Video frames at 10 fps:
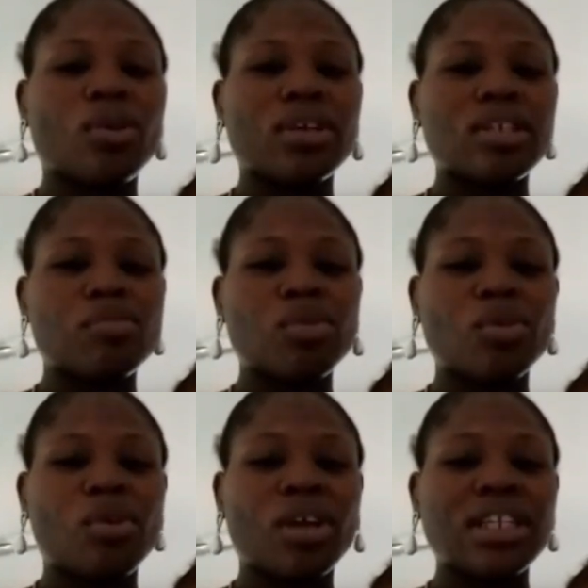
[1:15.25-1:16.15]

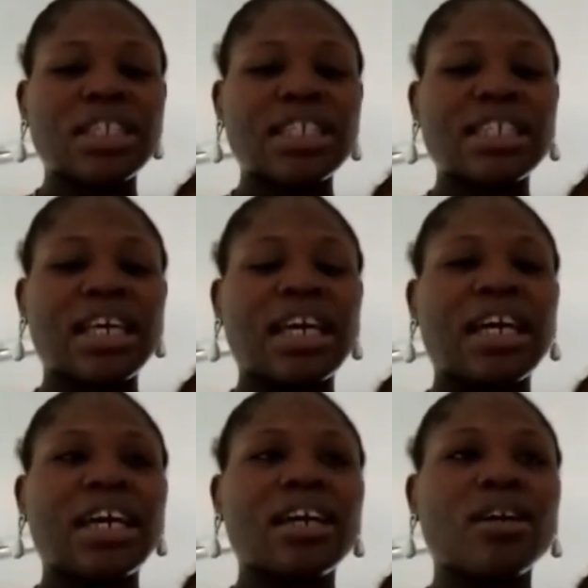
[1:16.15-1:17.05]
experience
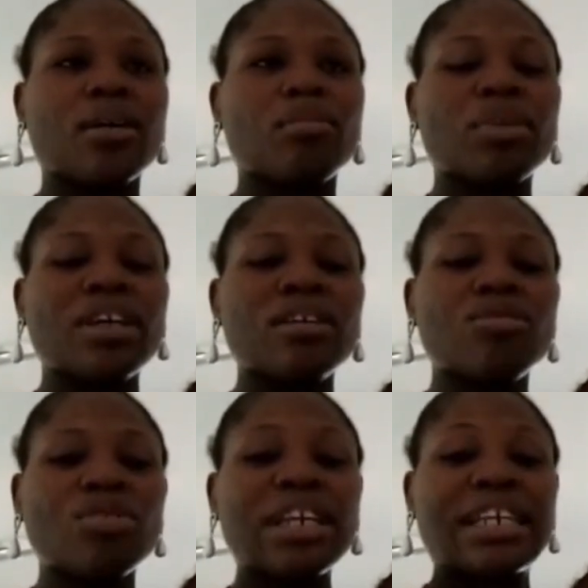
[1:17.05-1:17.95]
a
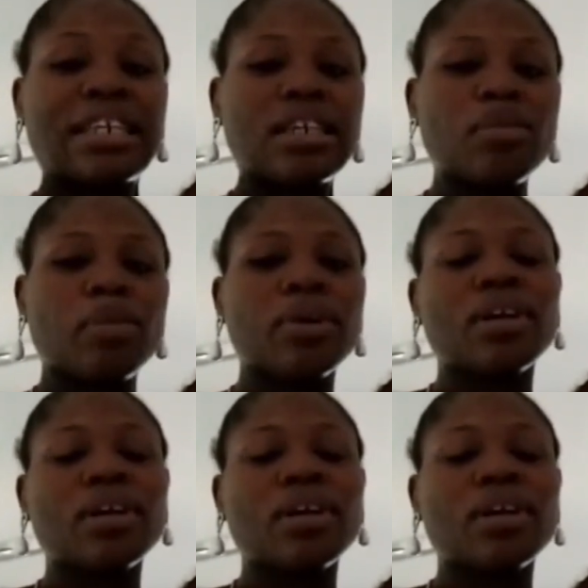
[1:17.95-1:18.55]
great leap